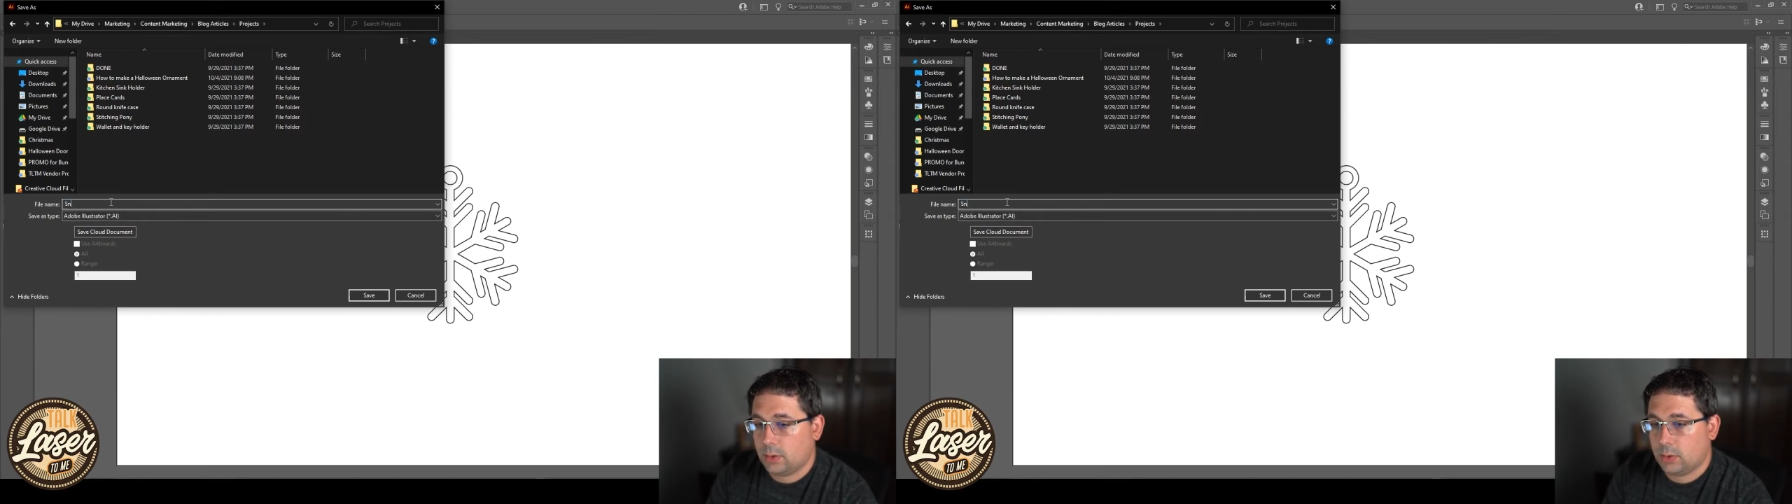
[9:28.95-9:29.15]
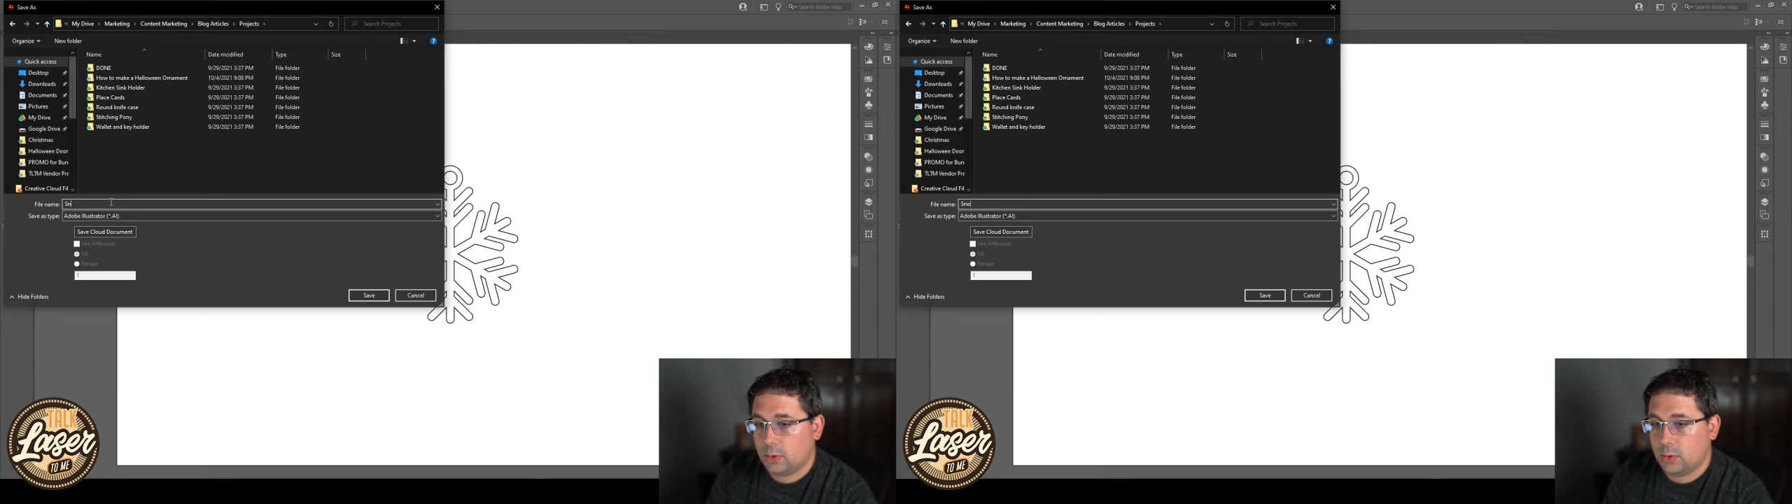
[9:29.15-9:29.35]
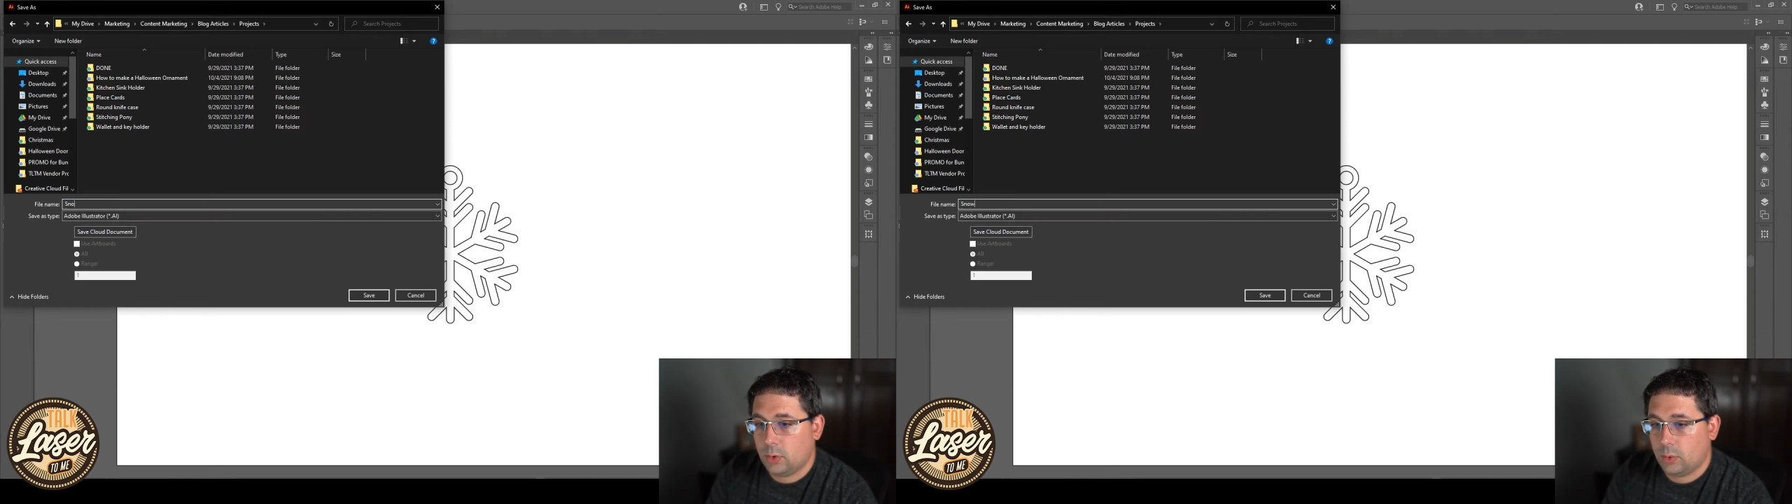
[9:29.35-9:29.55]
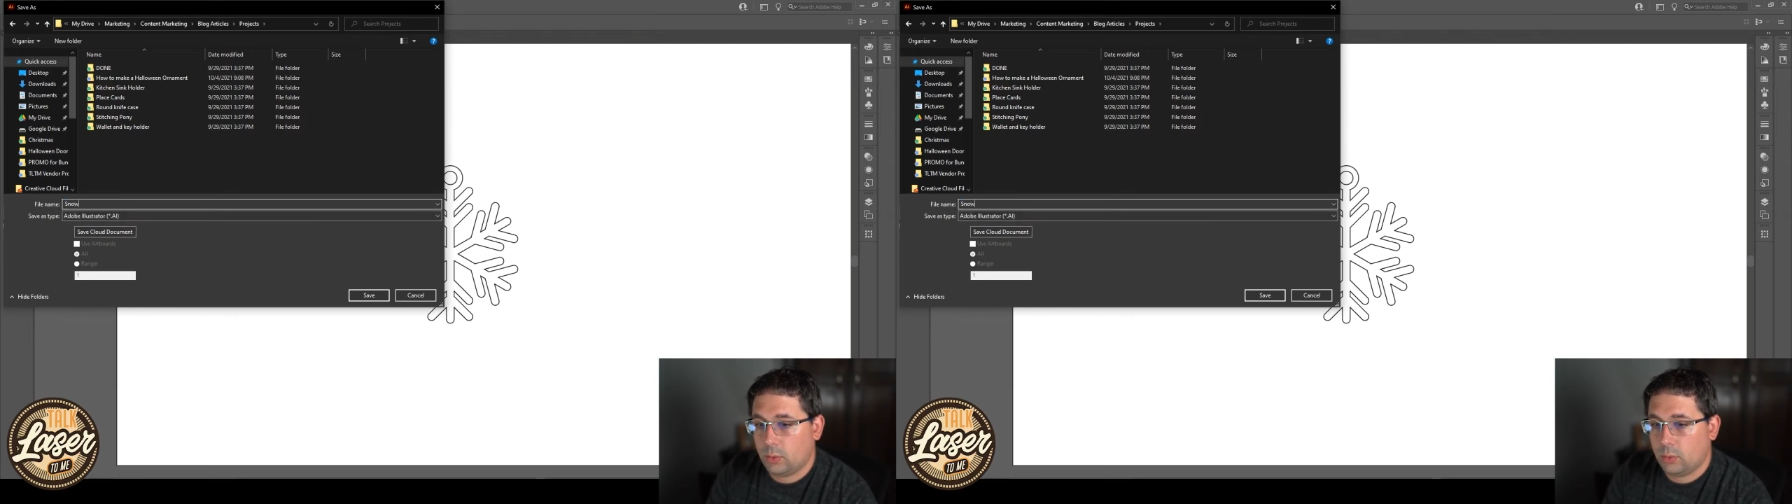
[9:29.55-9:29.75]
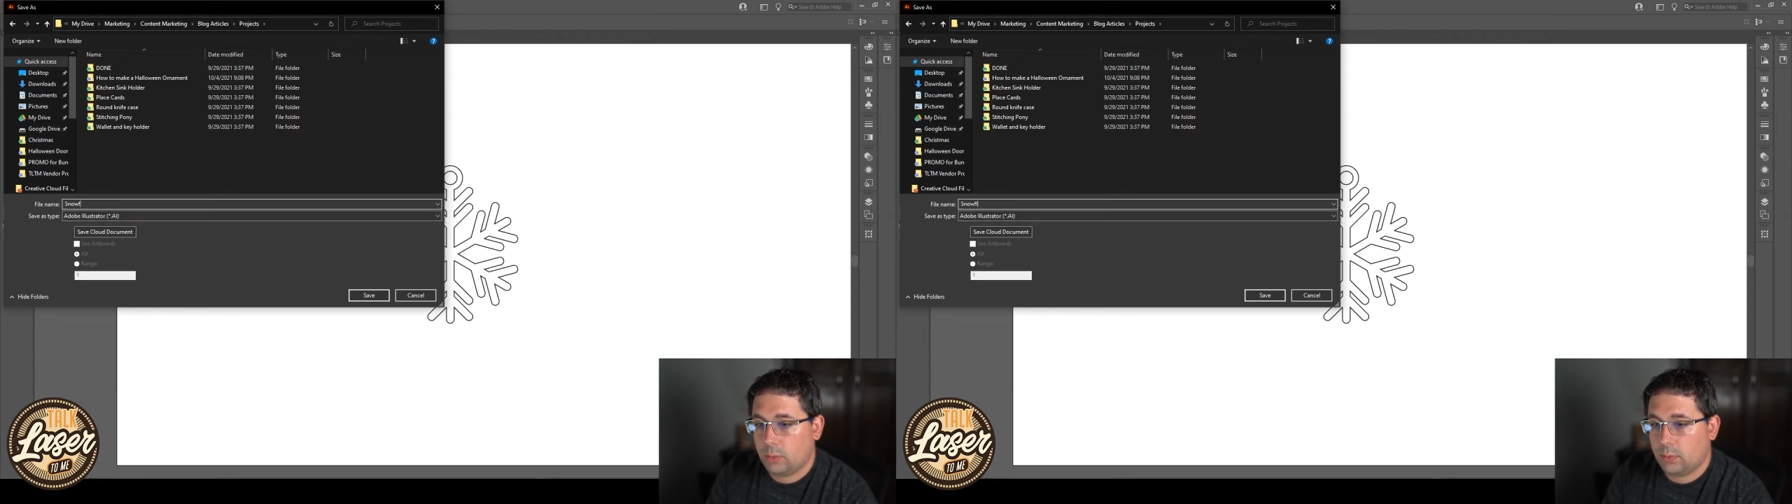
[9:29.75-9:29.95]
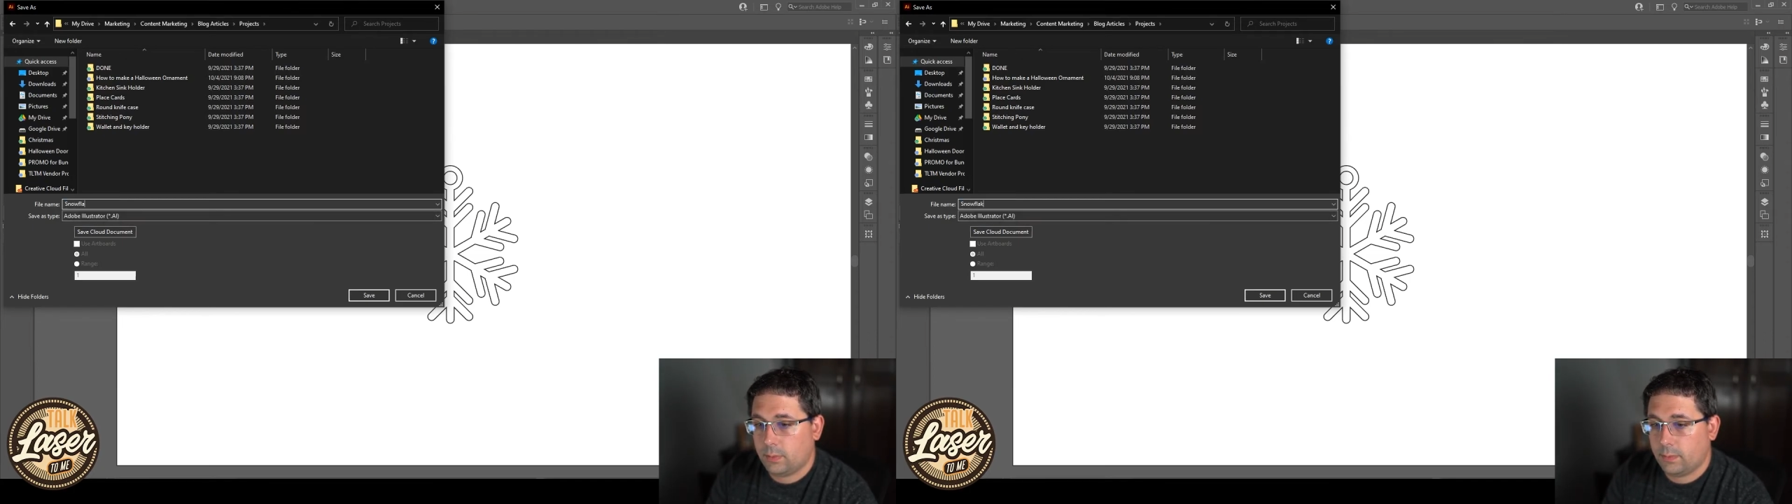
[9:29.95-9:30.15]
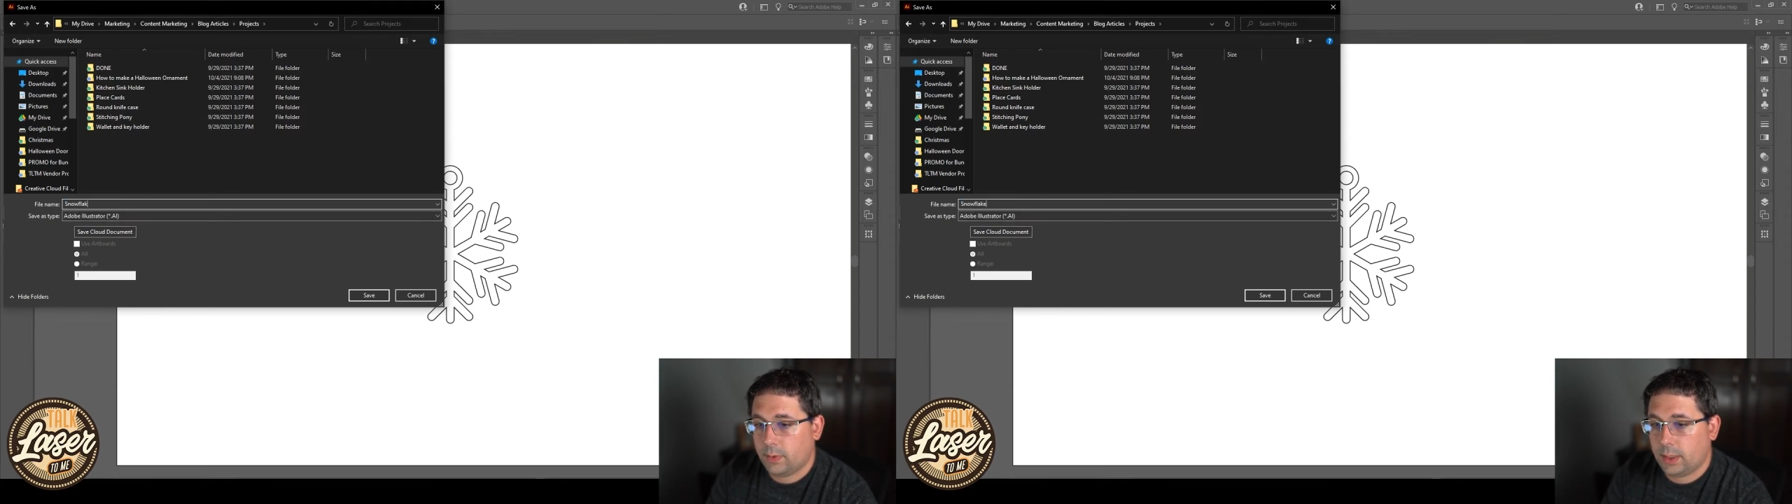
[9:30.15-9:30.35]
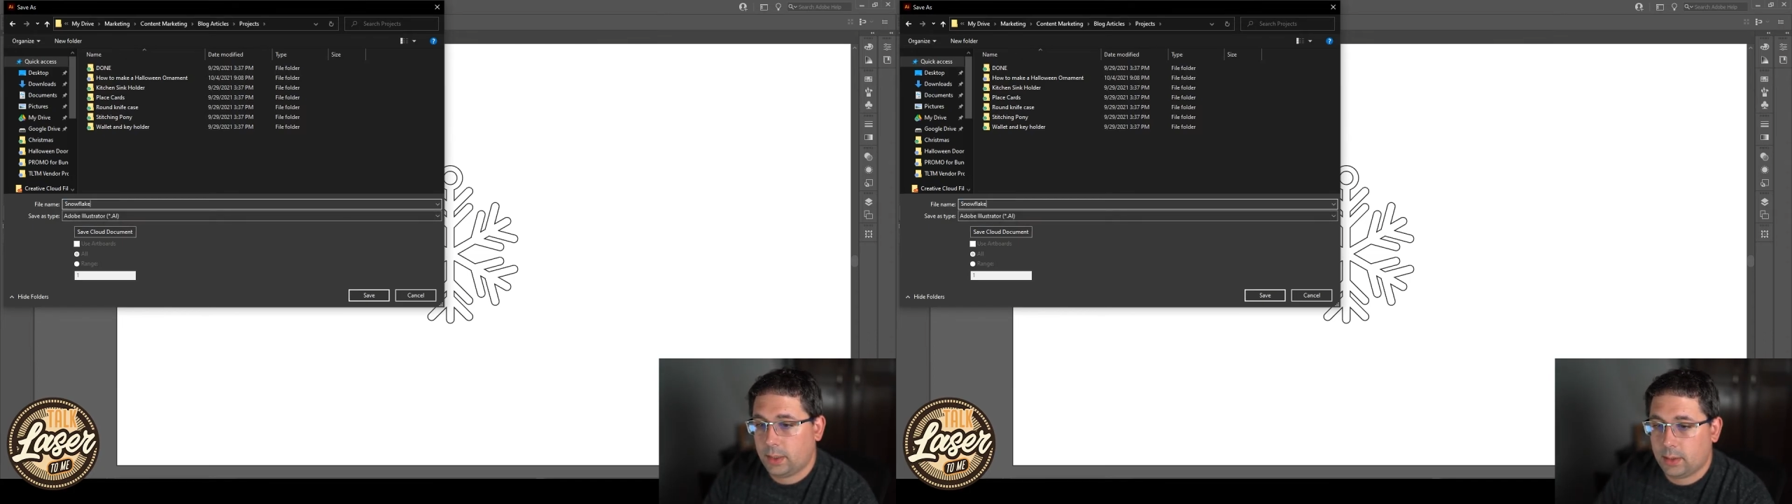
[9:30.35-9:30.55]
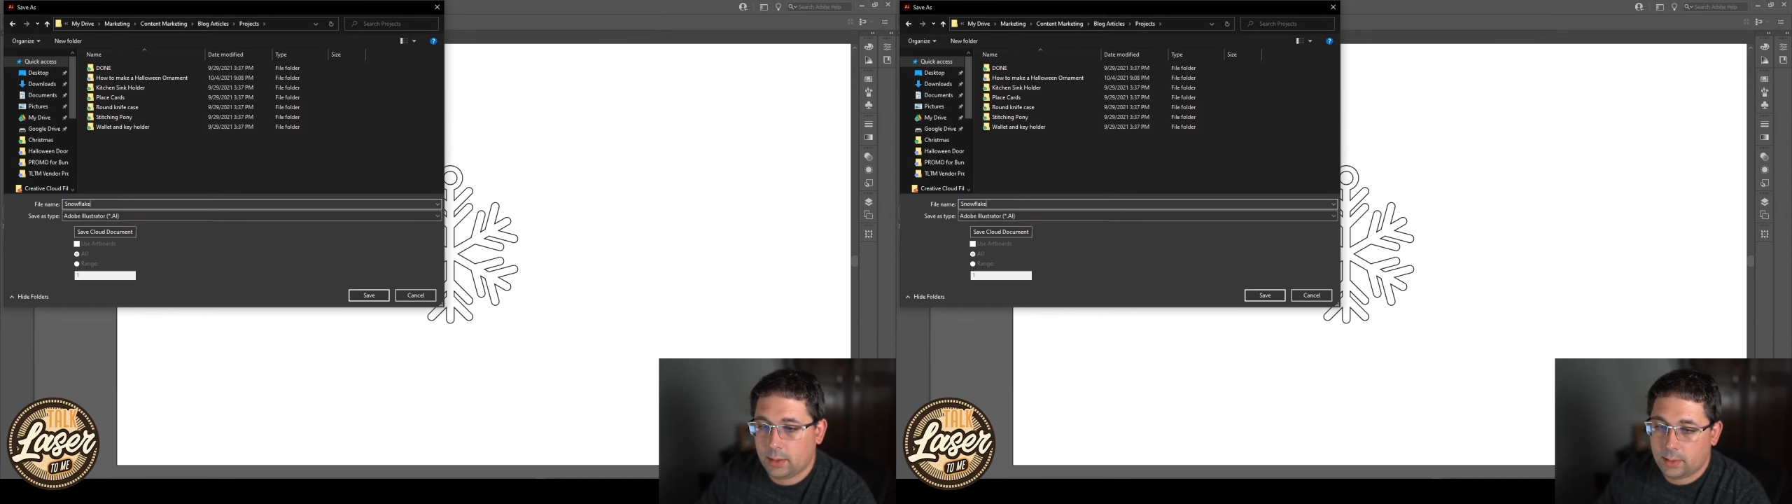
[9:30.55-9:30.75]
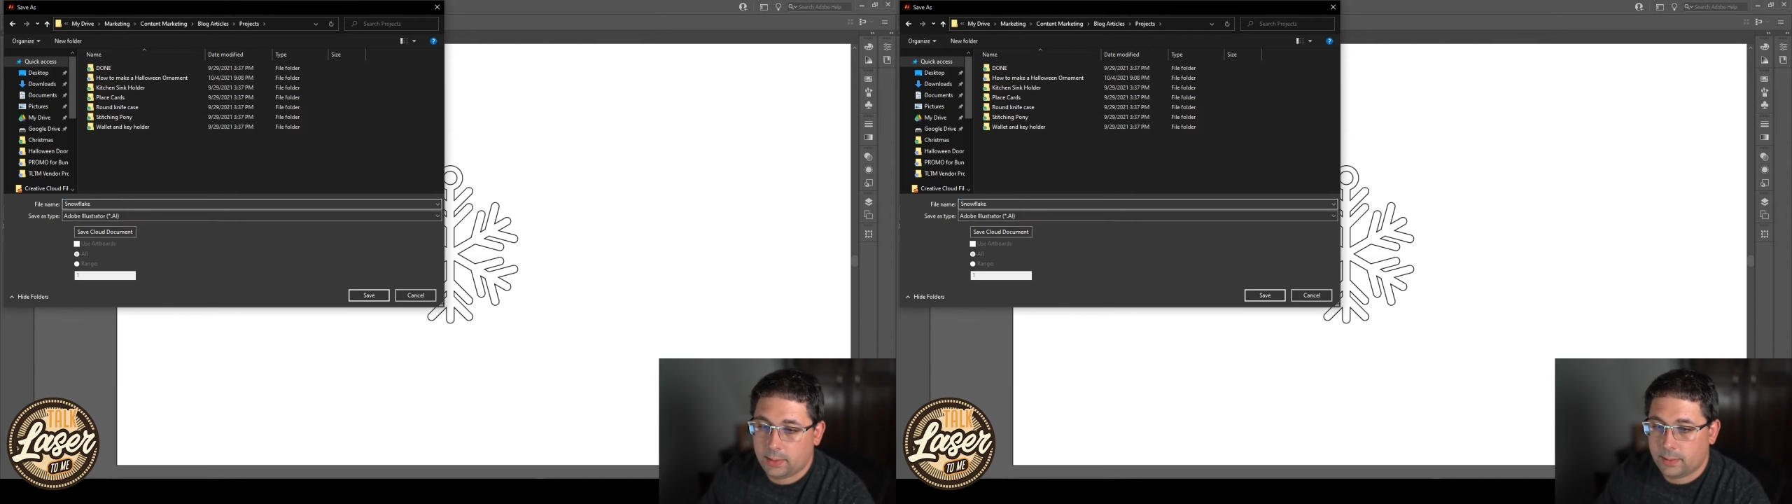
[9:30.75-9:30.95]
Snowflake.